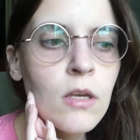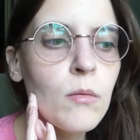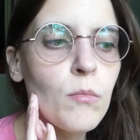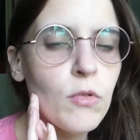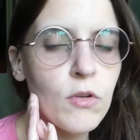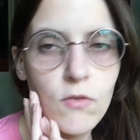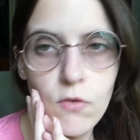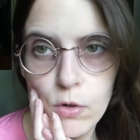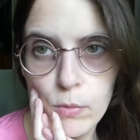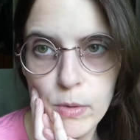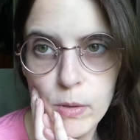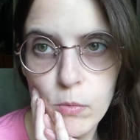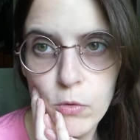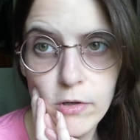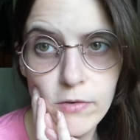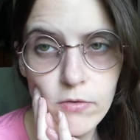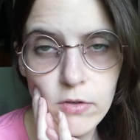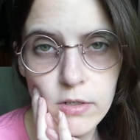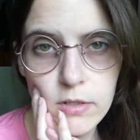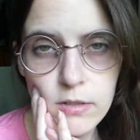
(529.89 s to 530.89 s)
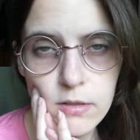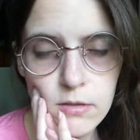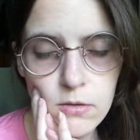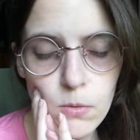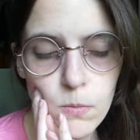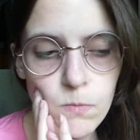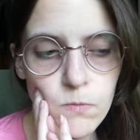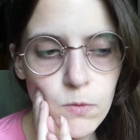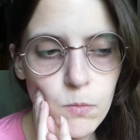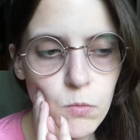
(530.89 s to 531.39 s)
before my boyfriend gets
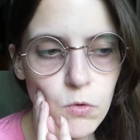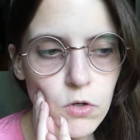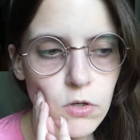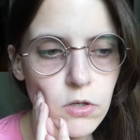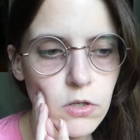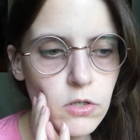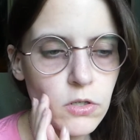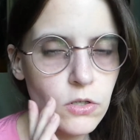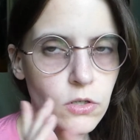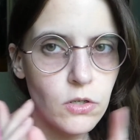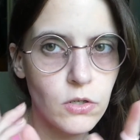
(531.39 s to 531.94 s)
home from work.